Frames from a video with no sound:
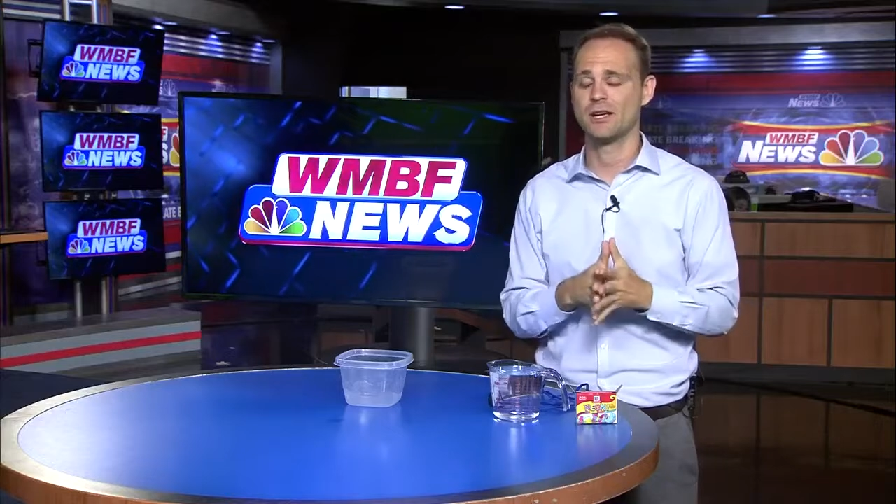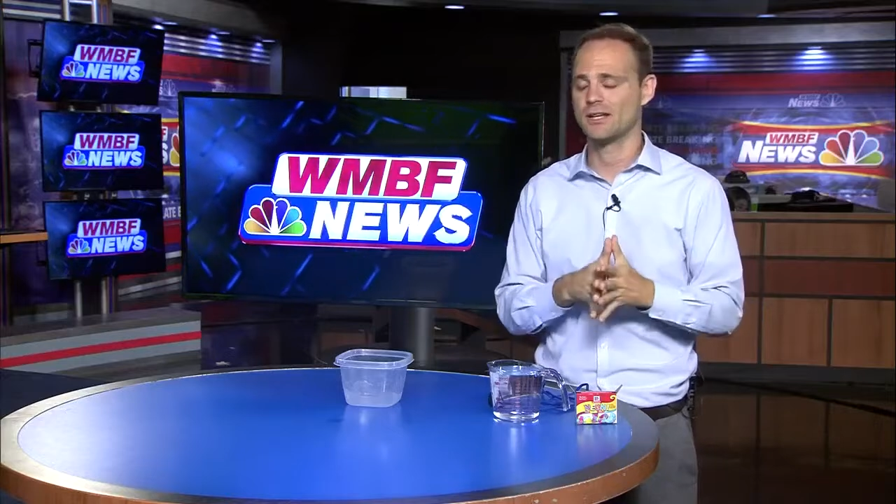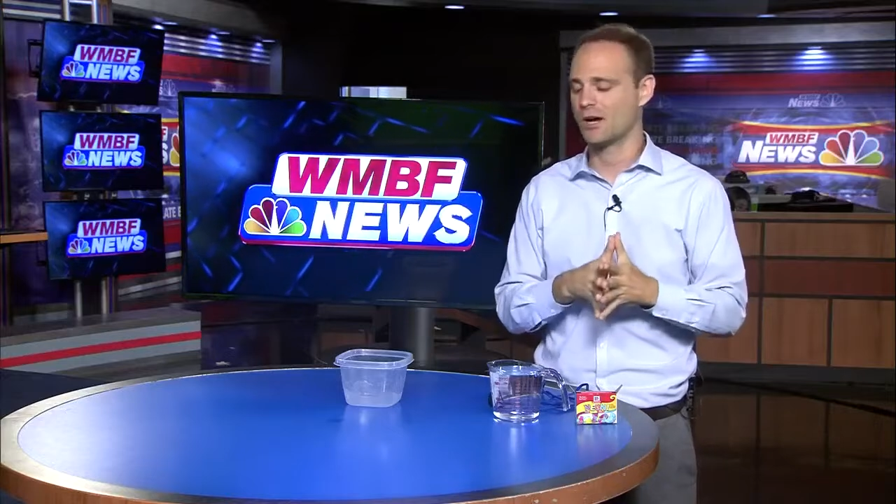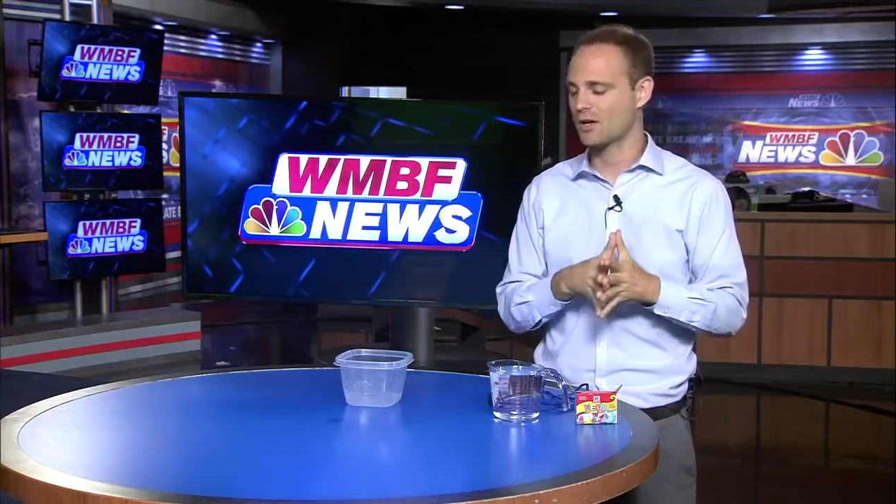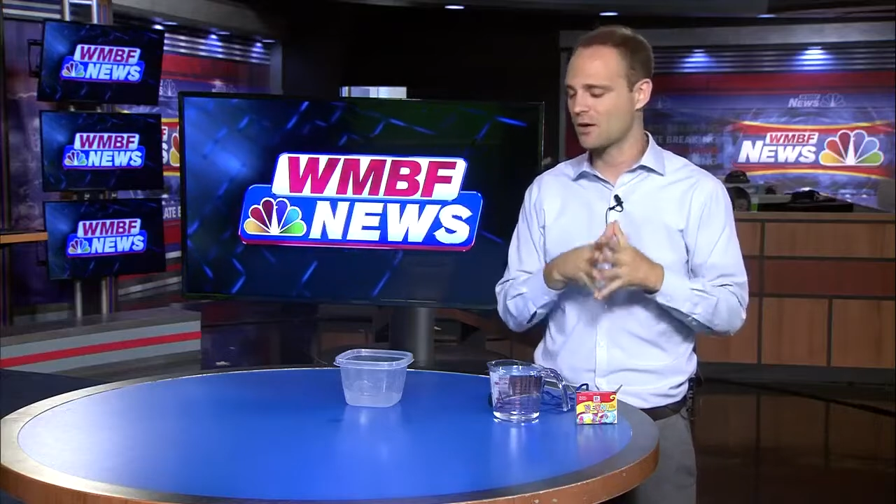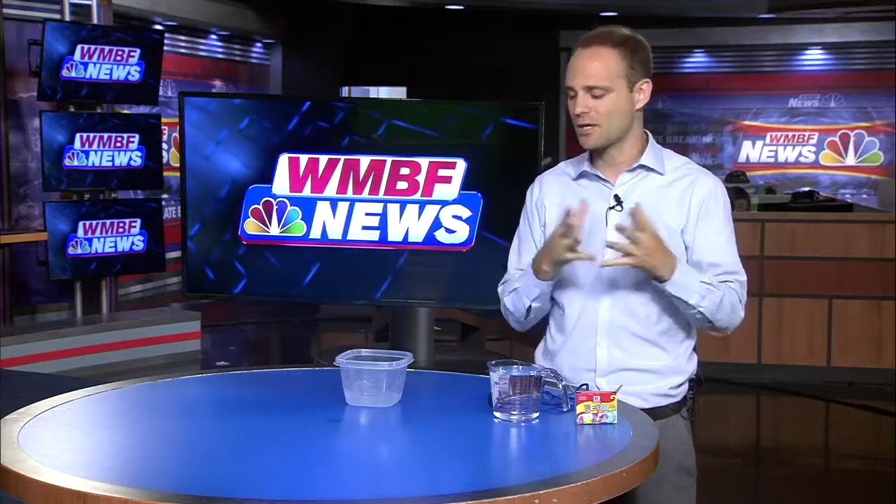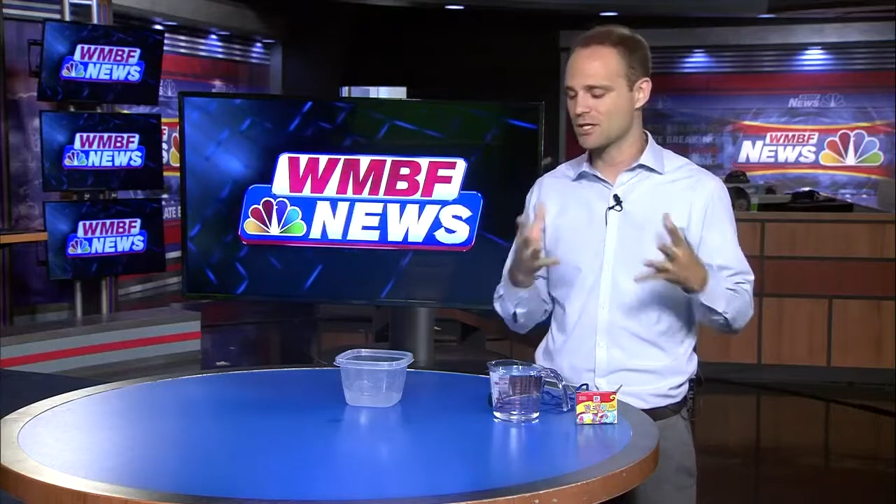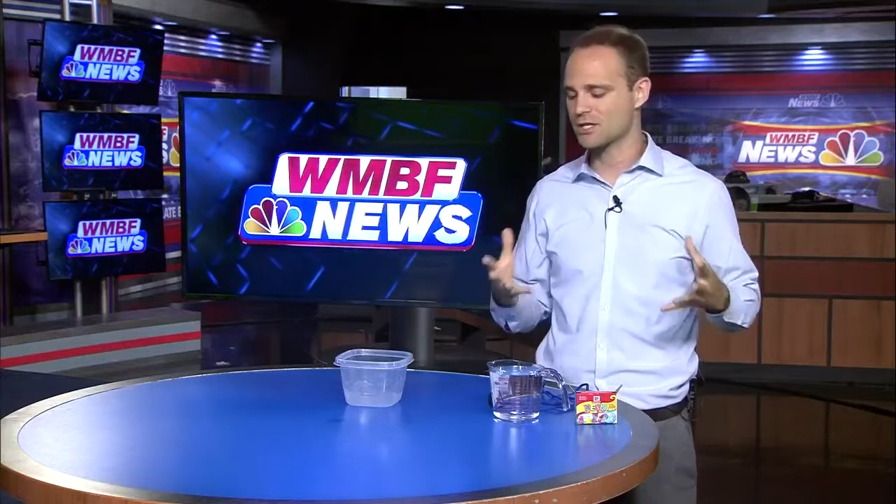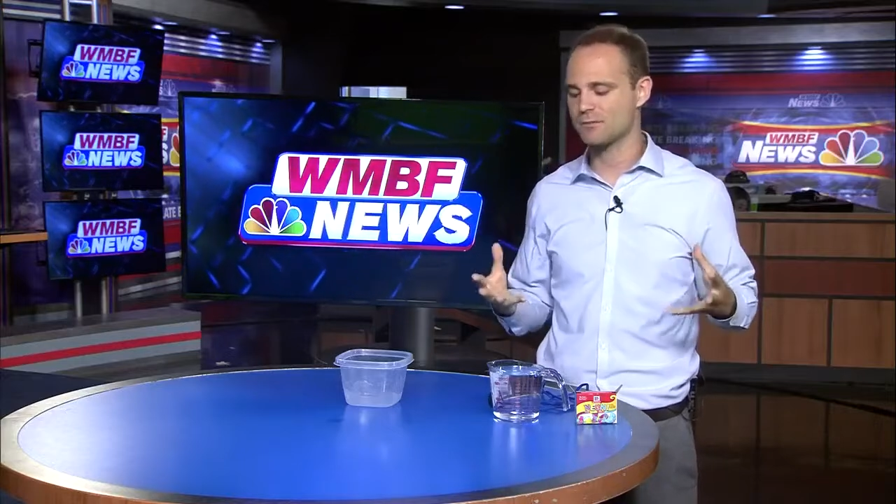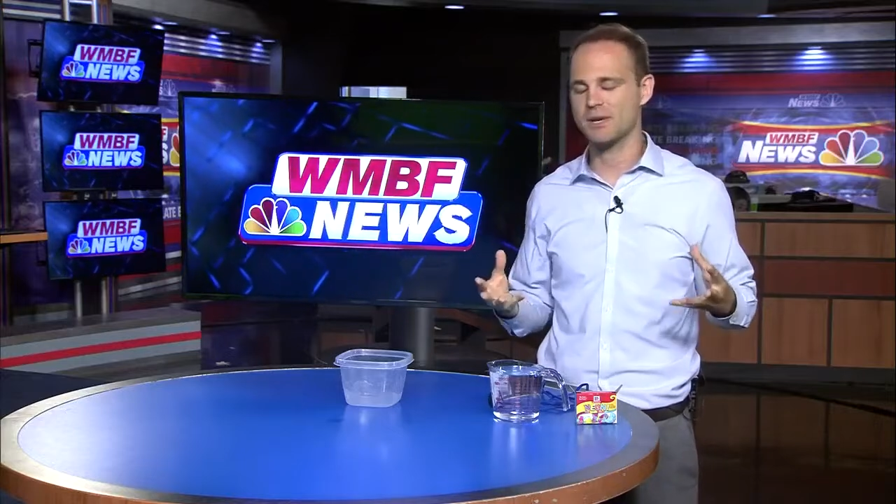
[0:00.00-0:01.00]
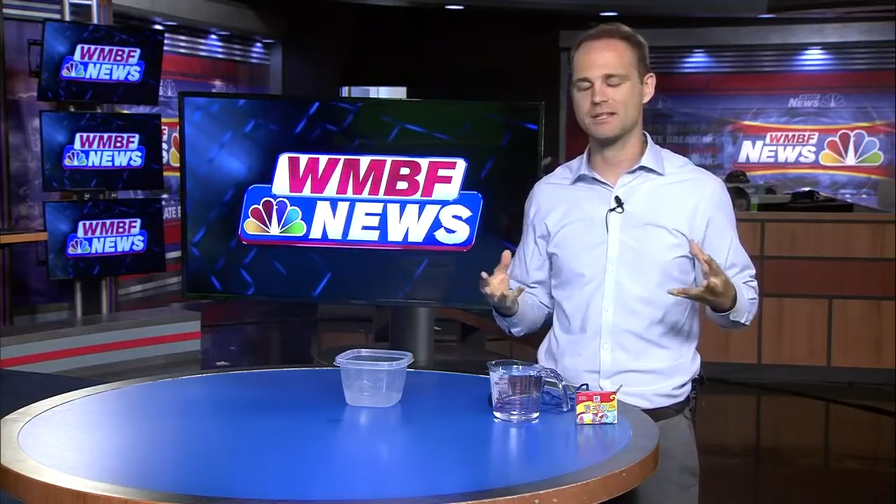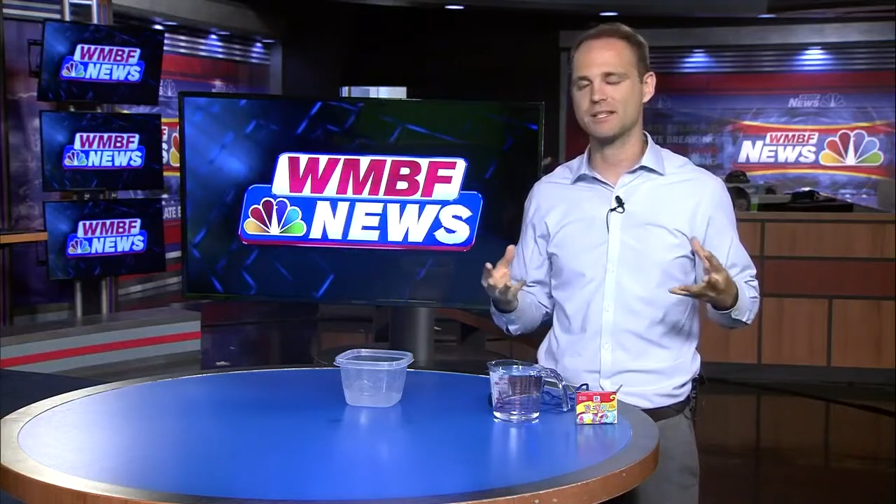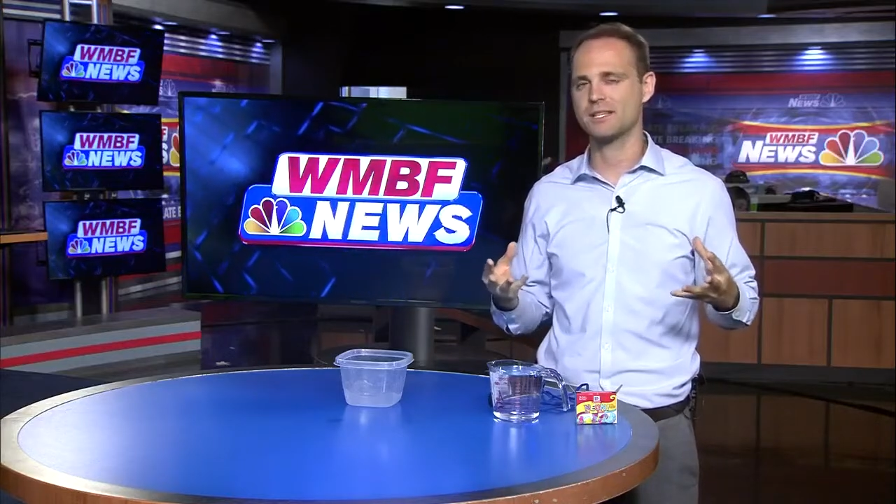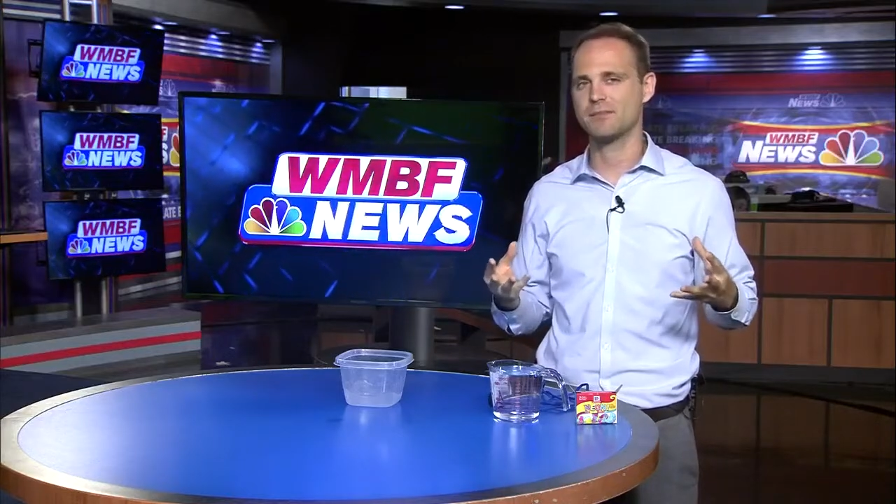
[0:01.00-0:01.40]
Now, cohesion basically